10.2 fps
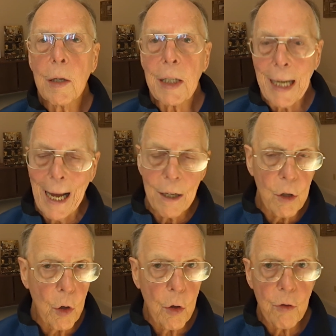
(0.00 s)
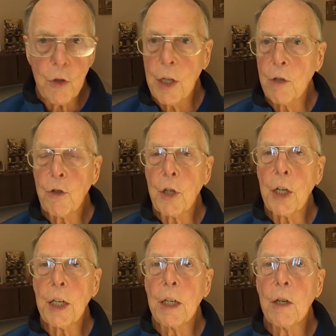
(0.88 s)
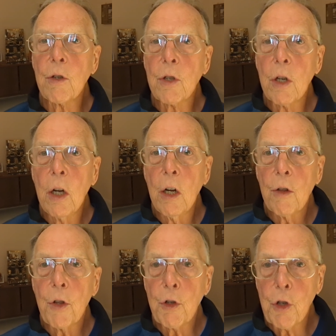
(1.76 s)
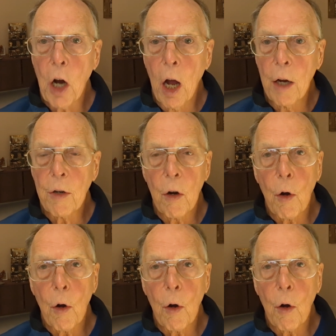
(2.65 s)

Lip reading: Kat learns that she is the John,